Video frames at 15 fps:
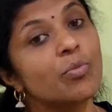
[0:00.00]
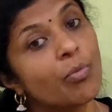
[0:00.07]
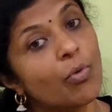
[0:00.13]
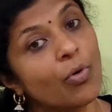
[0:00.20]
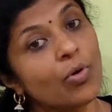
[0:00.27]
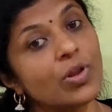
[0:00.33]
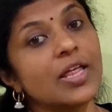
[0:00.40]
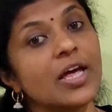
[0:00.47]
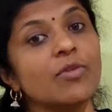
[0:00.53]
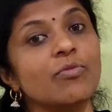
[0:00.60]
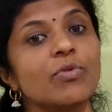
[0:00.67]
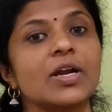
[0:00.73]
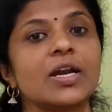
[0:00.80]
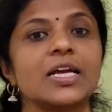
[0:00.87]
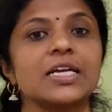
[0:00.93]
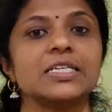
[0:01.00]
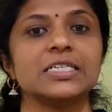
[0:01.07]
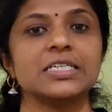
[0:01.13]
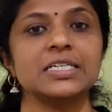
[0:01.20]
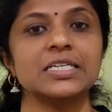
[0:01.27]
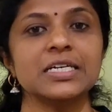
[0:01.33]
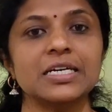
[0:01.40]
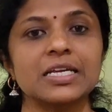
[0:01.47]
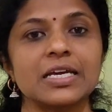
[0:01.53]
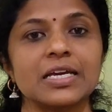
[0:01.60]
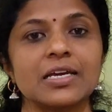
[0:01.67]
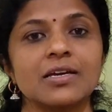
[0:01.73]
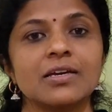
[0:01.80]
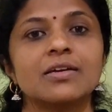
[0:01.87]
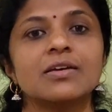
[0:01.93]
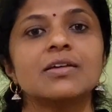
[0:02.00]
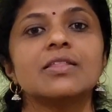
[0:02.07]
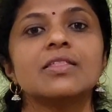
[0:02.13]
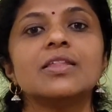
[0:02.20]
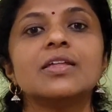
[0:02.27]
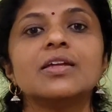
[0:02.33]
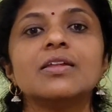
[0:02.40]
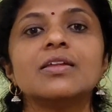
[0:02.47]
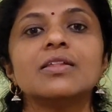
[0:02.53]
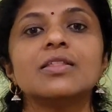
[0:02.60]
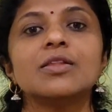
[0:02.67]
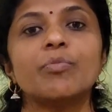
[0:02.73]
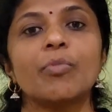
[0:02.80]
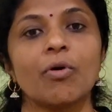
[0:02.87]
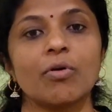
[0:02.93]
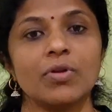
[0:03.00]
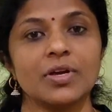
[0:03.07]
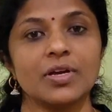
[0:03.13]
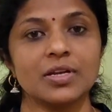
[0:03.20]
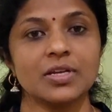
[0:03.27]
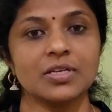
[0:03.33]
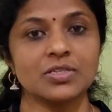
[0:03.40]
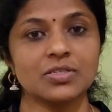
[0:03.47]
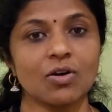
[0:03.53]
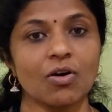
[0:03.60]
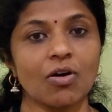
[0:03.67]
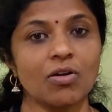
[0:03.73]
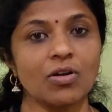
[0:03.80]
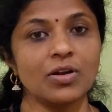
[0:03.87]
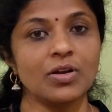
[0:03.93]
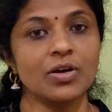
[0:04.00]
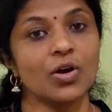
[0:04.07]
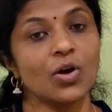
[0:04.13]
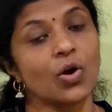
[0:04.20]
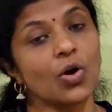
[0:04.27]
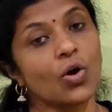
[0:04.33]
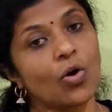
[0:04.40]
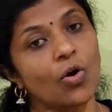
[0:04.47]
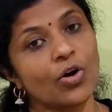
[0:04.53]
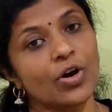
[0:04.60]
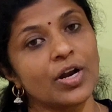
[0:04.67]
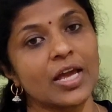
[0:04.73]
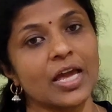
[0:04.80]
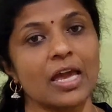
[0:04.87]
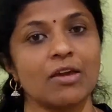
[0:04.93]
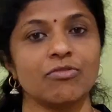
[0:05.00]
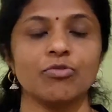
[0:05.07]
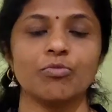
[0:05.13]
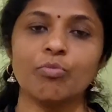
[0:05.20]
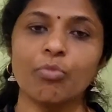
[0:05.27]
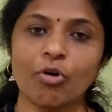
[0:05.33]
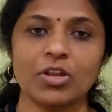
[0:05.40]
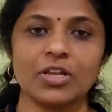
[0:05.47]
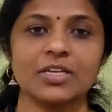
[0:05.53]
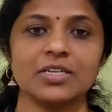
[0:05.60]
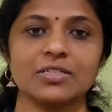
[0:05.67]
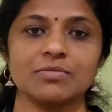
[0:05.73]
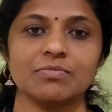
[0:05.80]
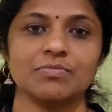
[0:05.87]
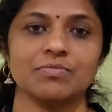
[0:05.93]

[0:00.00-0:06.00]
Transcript: more than 180 degree, then the polygon is called concave polygon.